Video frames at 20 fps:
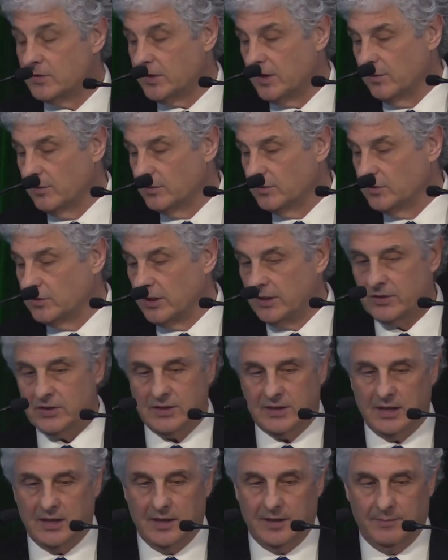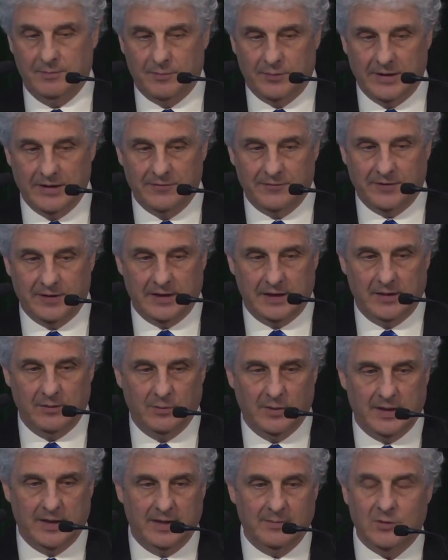So just uh, briefly,
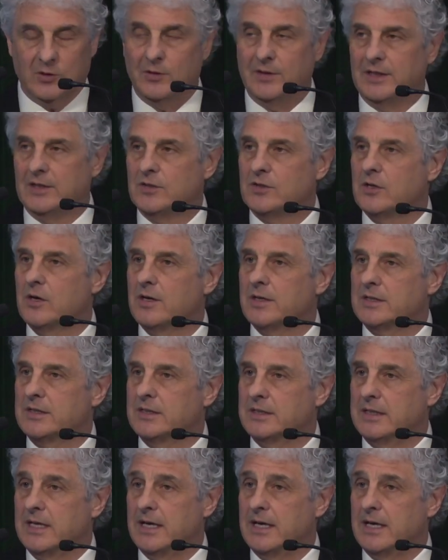what I'm going to talk